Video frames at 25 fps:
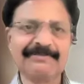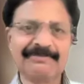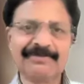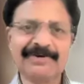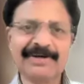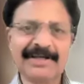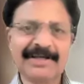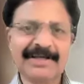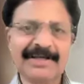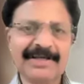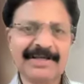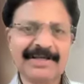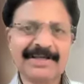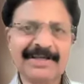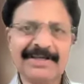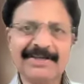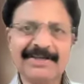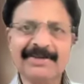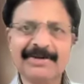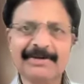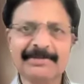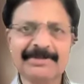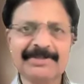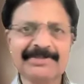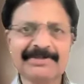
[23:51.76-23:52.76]
of
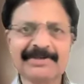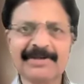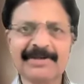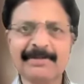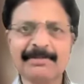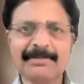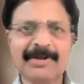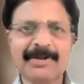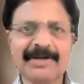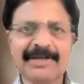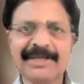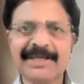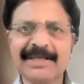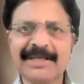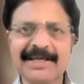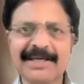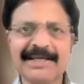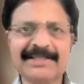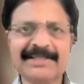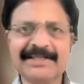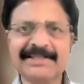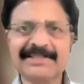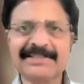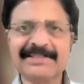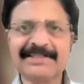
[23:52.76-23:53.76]
neuromuscular blocking
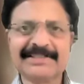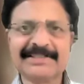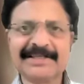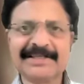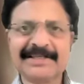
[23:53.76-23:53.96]
rate.